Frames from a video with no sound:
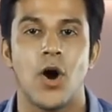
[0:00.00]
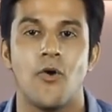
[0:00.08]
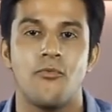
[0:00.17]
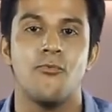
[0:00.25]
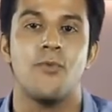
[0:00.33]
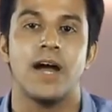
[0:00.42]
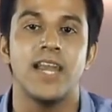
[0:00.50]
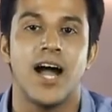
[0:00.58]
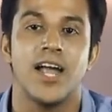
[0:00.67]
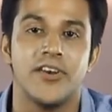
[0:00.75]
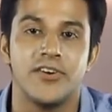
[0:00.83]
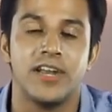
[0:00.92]
of
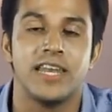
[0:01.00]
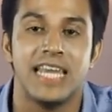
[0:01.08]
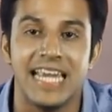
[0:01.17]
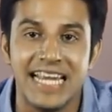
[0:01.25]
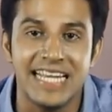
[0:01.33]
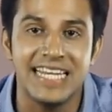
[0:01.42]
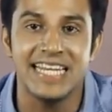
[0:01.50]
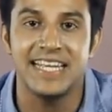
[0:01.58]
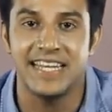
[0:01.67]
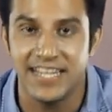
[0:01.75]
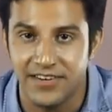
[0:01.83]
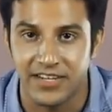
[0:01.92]
180
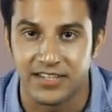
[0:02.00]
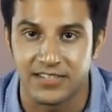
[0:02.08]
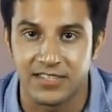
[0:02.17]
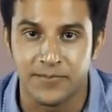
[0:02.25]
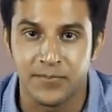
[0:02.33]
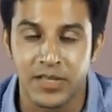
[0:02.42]
degrees.